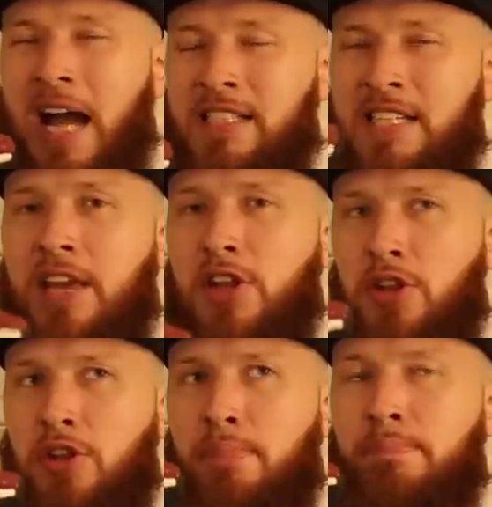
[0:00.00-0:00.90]
I'd say
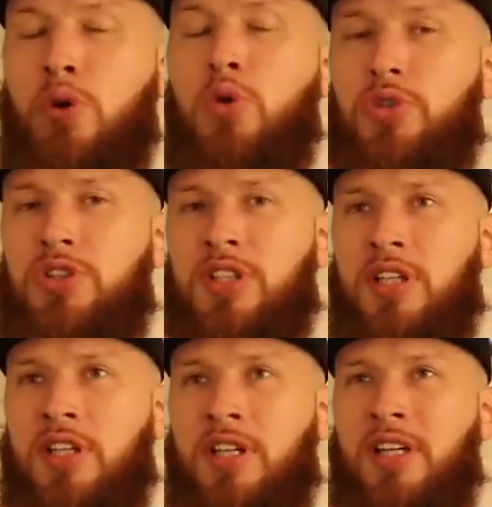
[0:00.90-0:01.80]
that the
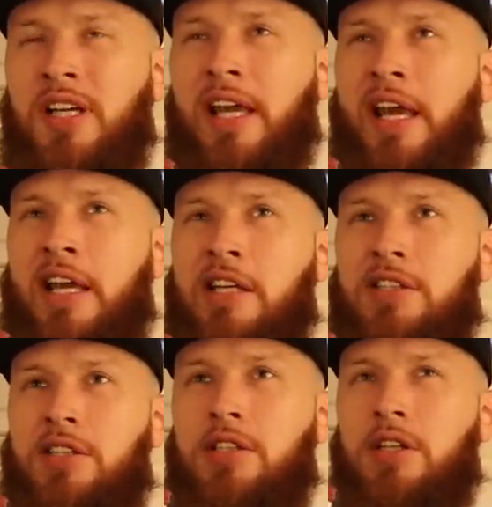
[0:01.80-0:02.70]
boost
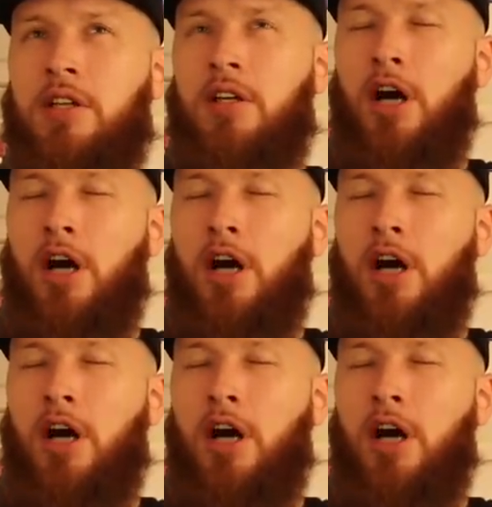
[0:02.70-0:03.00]
is